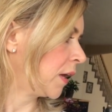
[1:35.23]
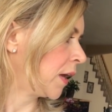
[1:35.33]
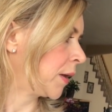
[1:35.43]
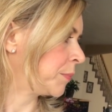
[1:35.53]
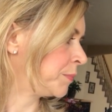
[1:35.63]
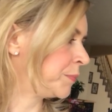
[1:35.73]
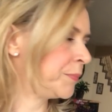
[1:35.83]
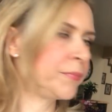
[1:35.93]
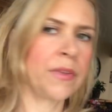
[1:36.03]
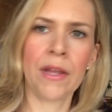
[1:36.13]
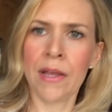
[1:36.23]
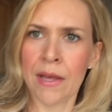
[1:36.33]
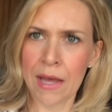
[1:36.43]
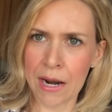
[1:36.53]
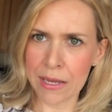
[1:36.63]
And
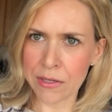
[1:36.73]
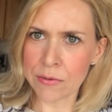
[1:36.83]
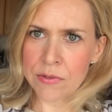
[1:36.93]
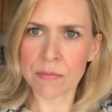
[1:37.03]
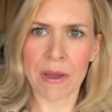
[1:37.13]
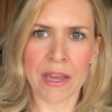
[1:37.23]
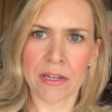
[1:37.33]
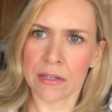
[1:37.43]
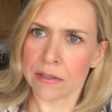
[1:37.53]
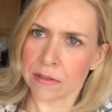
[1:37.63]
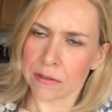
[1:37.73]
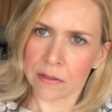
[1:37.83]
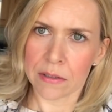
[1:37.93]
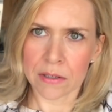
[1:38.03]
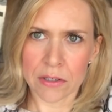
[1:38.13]
I used my
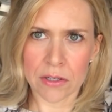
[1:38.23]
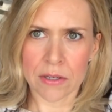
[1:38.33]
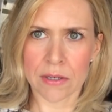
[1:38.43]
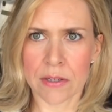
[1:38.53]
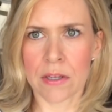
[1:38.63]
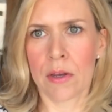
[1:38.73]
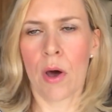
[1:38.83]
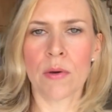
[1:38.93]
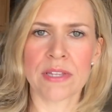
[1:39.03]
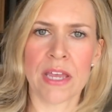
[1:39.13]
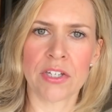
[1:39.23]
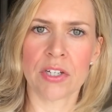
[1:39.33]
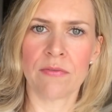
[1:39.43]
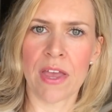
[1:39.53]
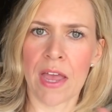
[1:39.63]
Jose
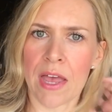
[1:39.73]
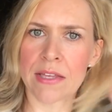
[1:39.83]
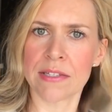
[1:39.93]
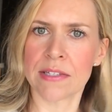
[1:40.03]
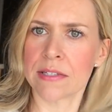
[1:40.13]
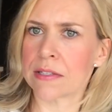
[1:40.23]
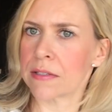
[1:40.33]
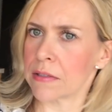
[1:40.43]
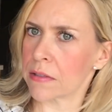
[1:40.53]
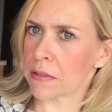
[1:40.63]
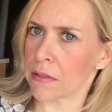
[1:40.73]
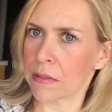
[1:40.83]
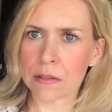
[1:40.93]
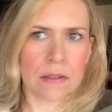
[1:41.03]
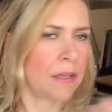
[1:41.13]
Chavez
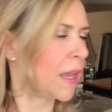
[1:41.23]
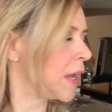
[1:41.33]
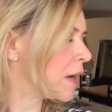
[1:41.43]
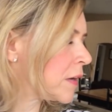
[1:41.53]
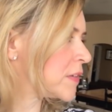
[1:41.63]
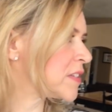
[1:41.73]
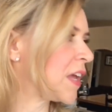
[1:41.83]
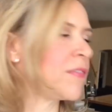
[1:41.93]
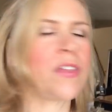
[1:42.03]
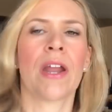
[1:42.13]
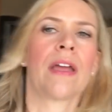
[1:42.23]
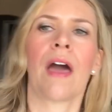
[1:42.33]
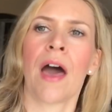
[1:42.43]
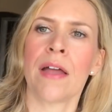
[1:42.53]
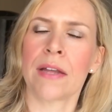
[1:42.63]
hair stuff that I
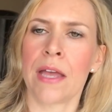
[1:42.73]
got.